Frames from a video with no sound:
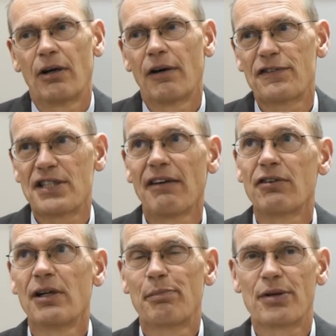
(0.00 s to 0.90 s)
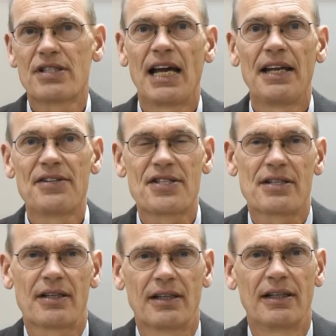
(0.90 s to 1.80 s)
of several percent
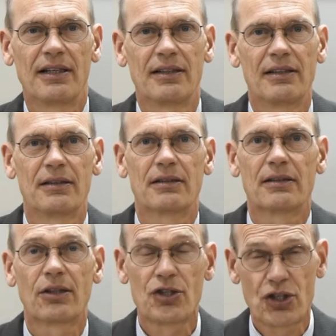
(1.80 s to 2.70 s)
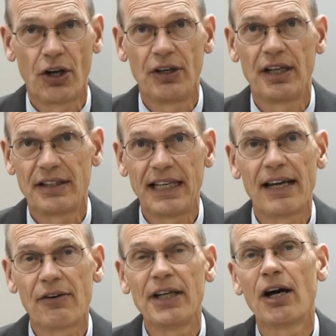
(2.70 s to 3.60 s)
concerning the
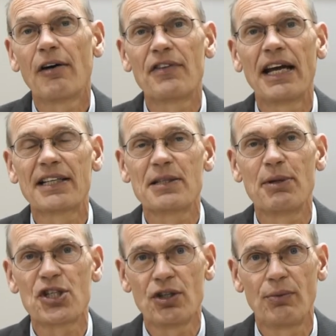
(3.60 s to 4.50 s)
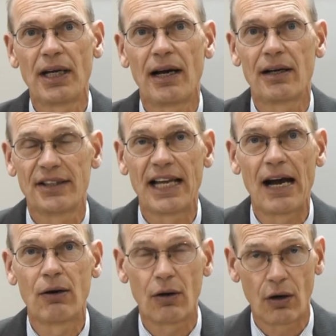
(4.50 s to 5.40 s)
area of the exhibition. We are
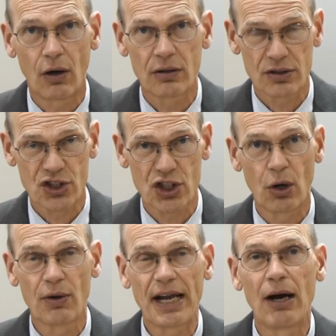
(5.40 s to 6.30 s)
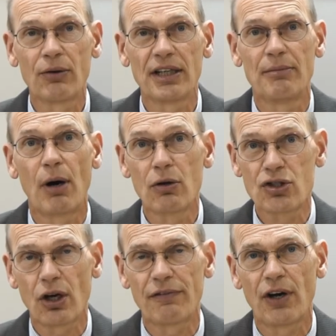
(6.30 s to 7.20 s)
now sold out in
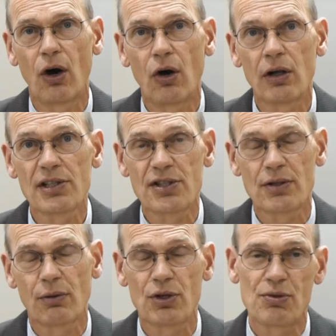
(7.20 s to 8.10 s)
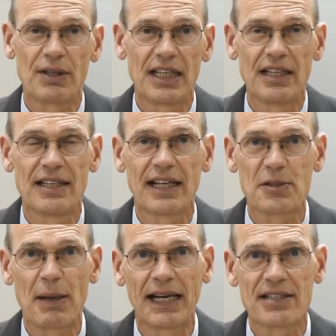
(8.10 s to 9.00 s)
most of the halls, which we didn't
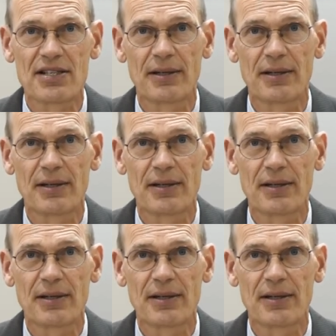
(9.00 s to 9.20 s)
expect.